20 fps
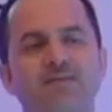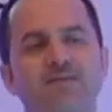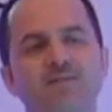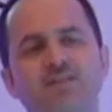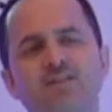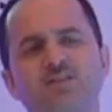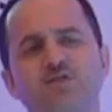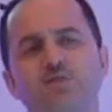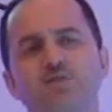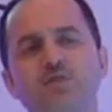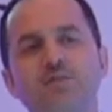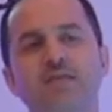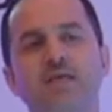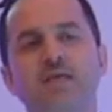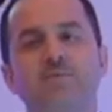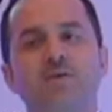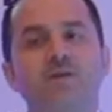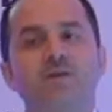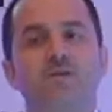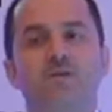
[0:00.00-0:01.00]
This is true
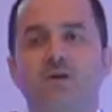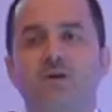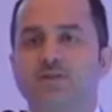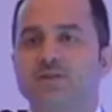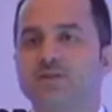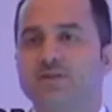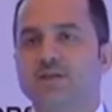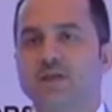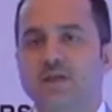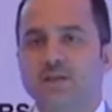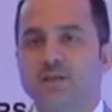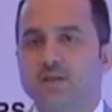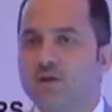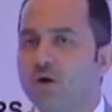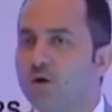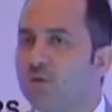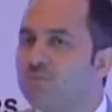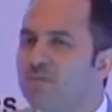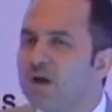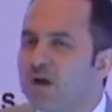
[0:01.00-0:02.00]
statement in the United States, you
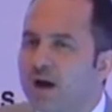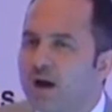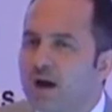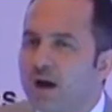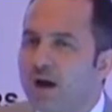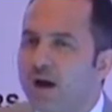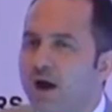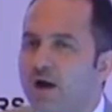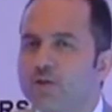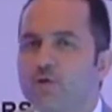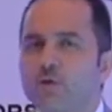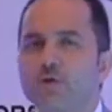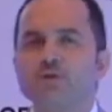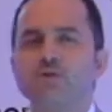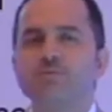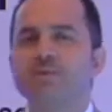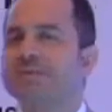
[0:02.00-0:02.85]
know. I don't want to